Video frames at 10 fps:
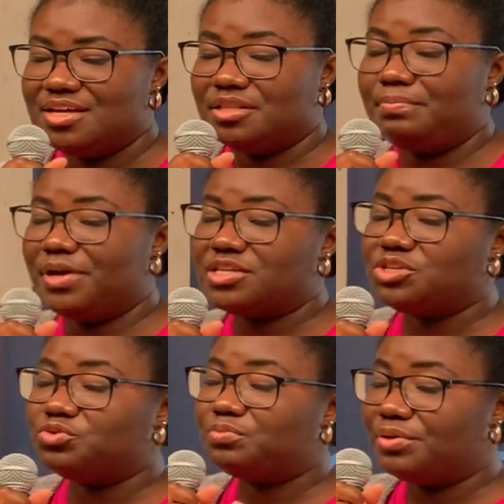The
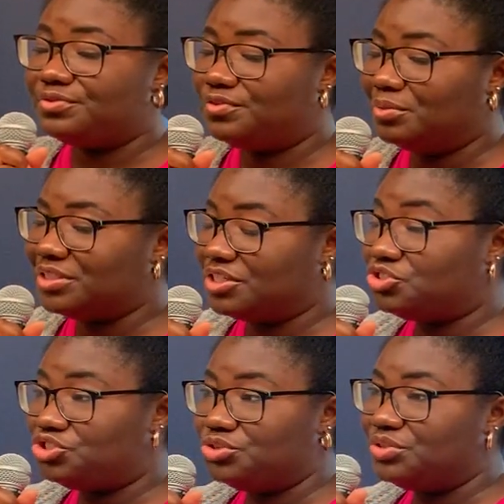person who performed
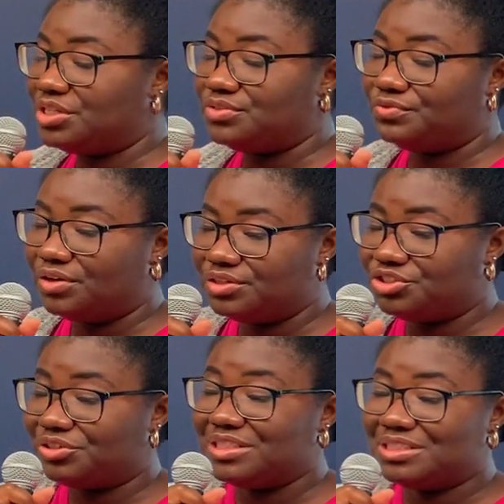these duties
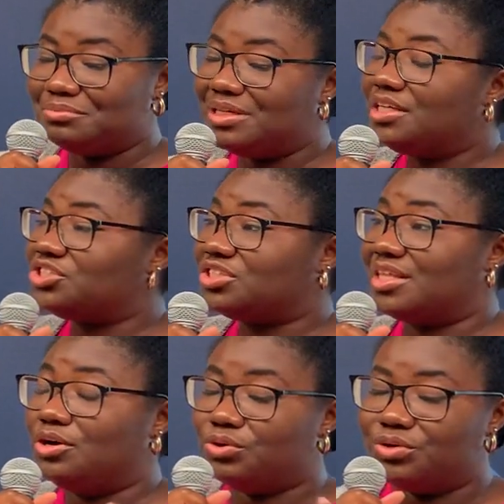voluntarily diminished
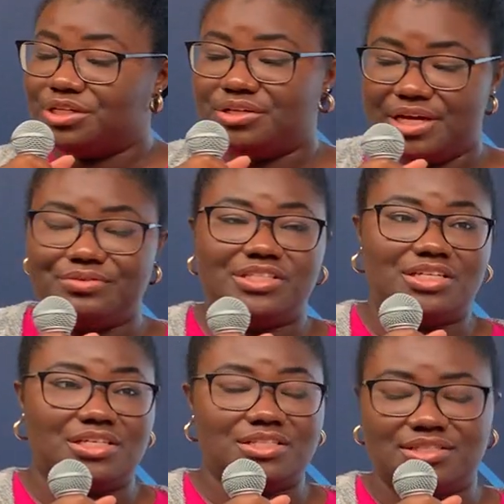their own
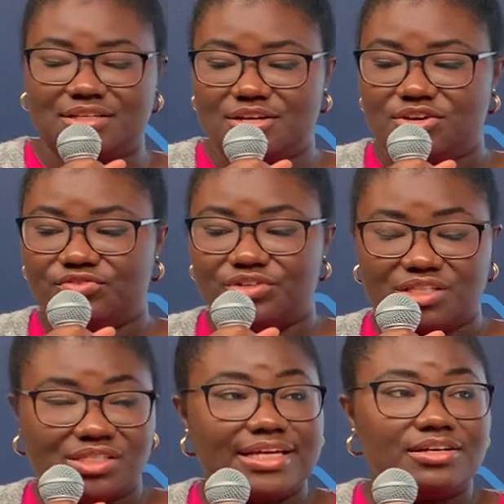inheritance for the
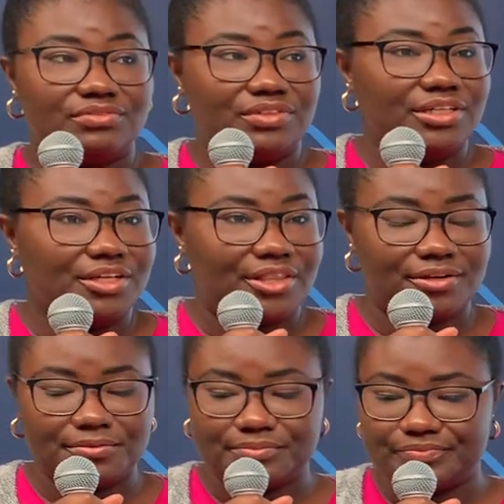sake of another.